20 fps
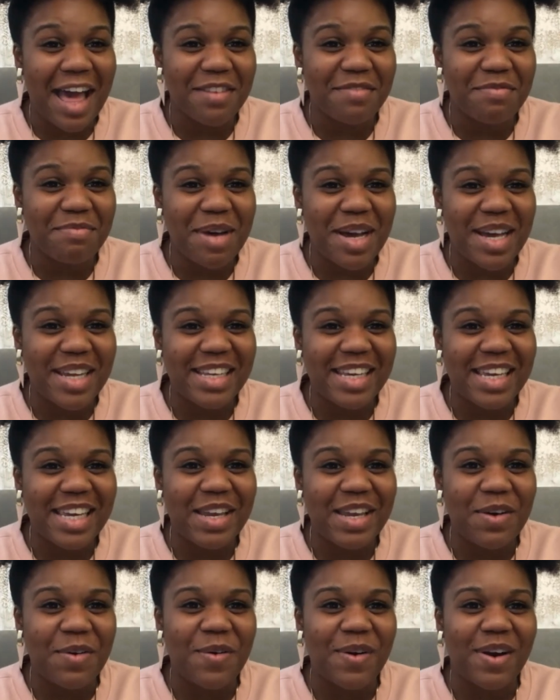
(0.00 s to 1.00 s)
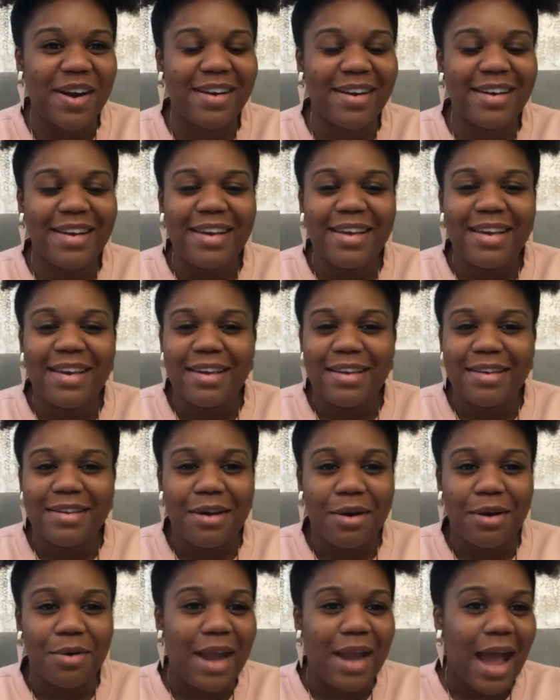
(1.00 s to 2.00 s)
of money or
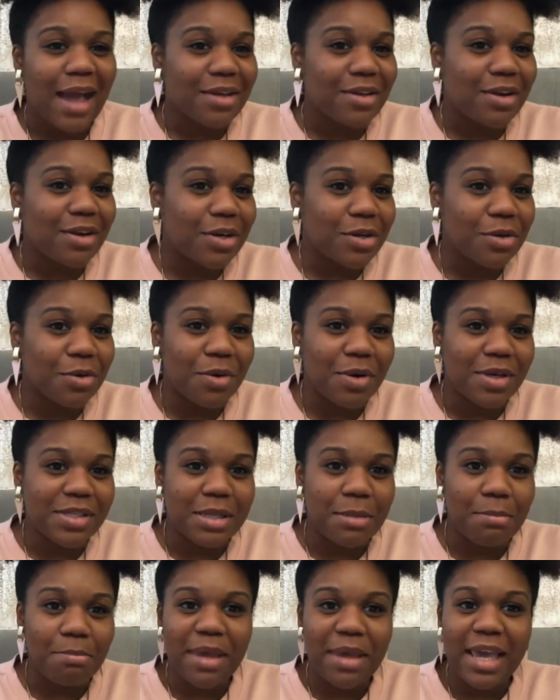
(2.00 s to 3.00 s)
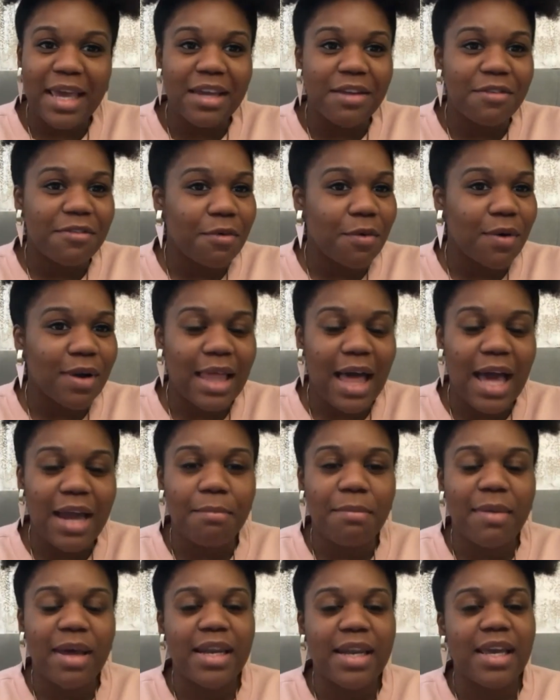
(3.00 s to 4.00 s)
go knocking on doors and begging for a lot
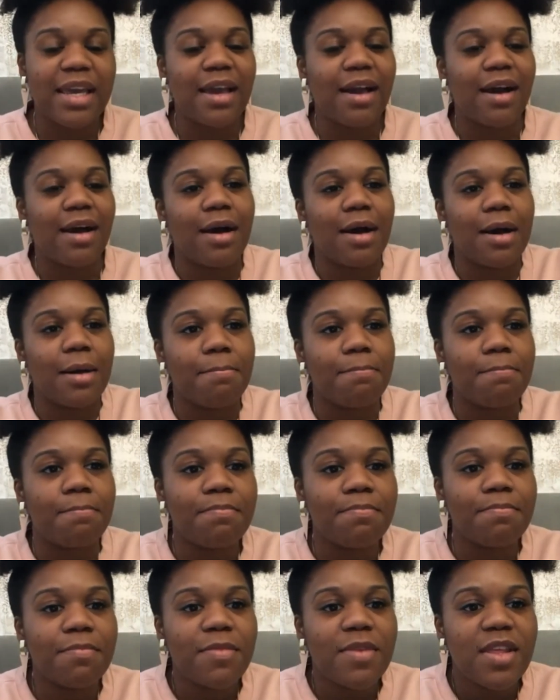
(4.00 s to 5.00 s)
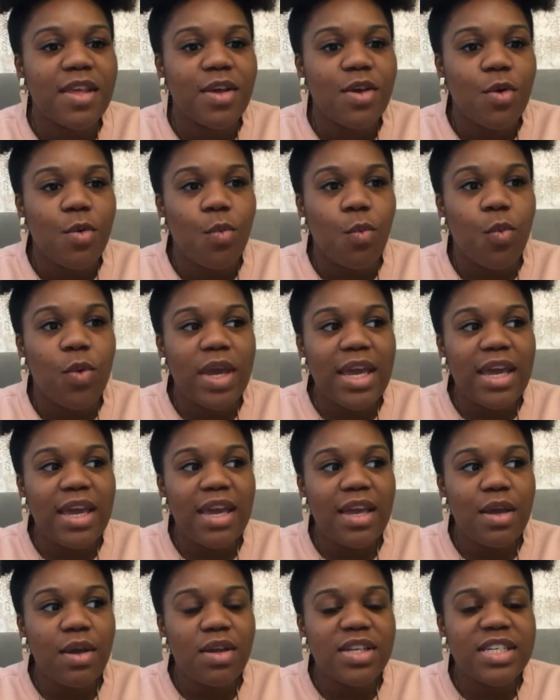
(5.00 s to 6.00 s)
of money. Um,
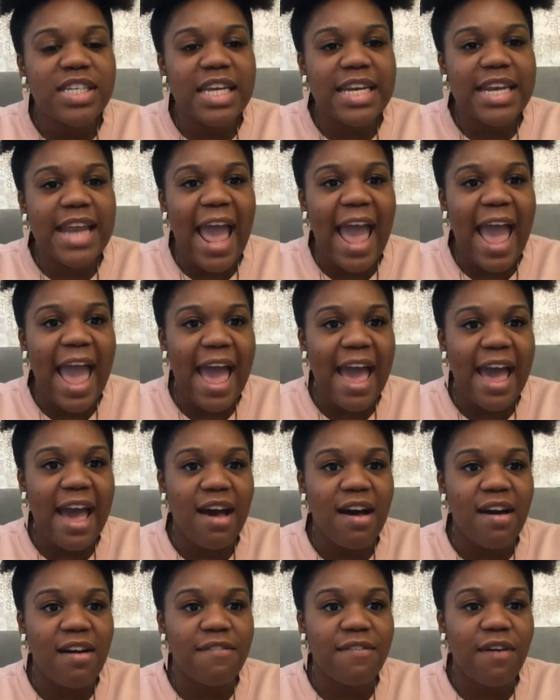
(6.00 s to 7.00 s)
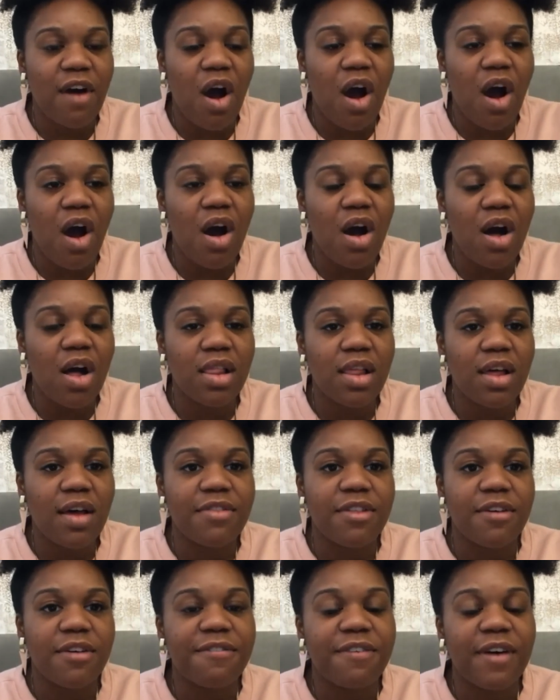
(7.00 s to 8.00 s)
we didn't have all
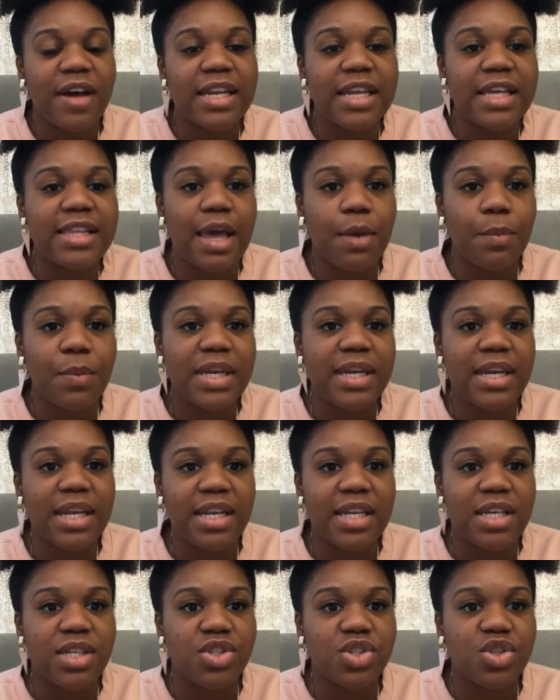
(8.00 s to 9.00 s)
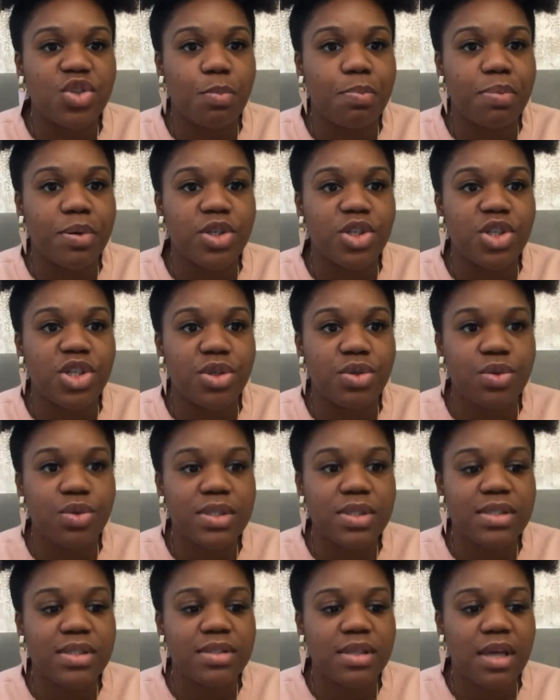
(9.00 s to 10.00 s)
of the funding that we needed to
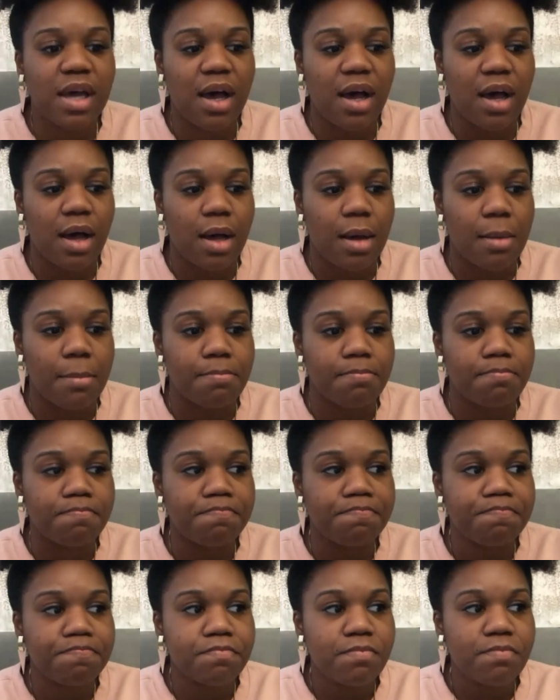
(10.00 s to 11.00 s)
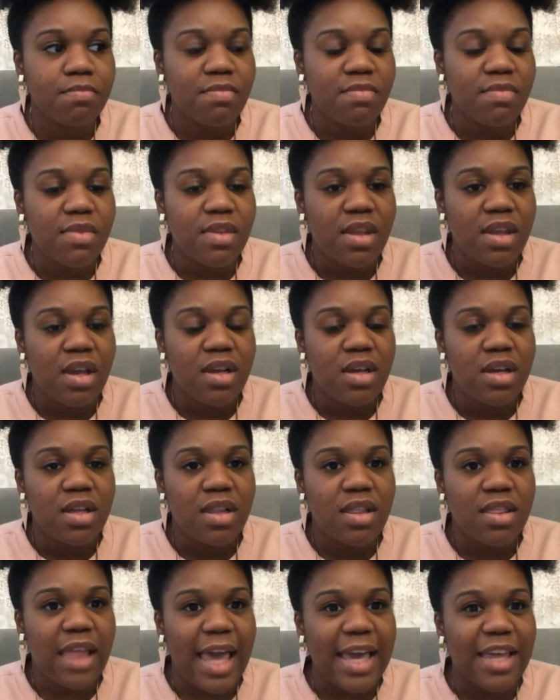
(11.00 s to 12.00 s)
produce um,
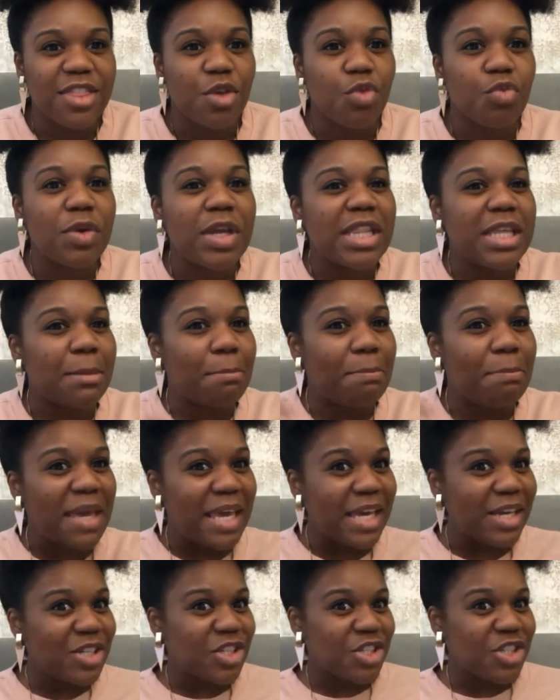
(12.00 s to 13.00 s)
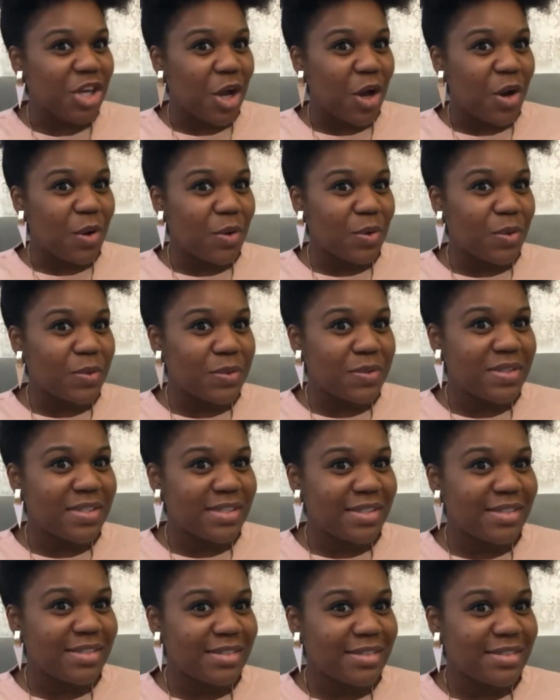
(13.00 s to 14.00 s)
like the really big
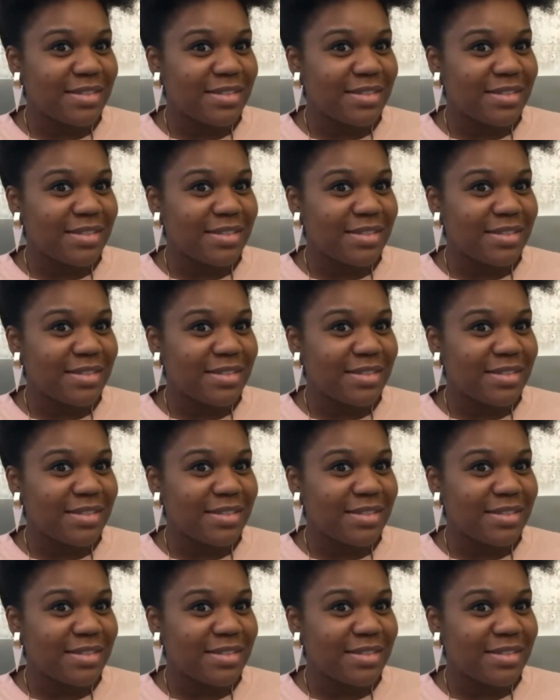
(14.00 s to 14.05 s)
shows,